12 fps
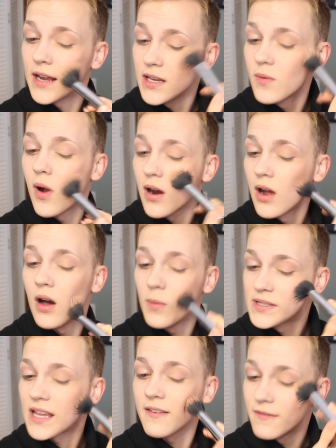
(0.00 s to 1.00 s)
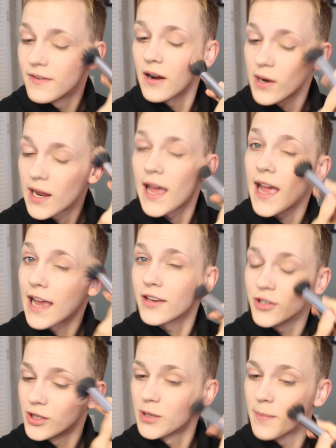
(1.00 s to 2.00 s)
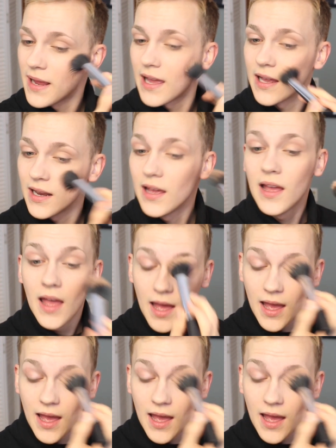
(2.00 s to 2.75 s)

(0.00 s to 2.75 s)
Andy Warhol was a very angular man,